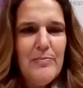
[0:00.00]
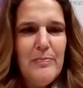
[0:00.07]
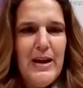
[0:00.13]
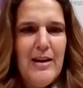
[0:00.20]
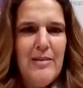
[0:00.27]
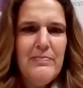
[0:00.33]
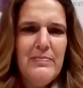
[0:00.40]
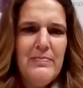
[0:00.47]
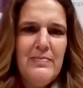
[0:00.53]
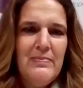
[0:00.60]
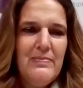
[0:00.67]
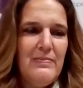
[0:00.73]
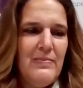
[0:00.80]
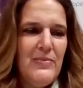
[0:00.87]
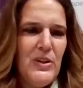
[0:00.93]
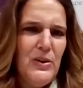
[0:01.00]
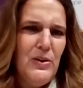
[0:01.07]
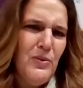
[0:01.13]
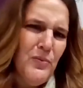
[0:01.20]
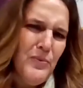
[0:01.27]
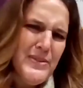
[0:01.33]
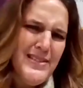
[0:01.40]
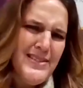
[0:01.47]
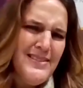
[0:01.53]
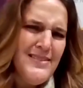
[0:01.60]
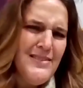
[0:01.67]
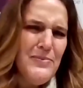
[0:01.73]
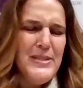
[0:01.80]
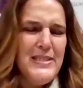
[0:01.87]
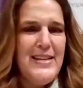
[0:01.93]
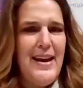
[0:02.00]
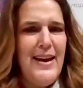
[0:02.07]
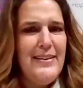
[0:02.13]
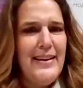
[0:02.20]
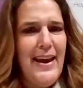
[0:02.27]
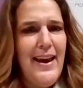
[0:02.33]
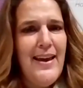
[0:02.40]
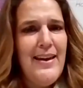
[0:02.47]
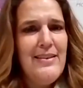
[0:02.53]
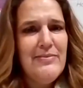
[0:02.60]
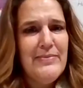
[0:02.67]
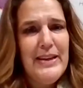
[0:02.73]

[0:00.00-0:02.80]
Mom, was Dad gay?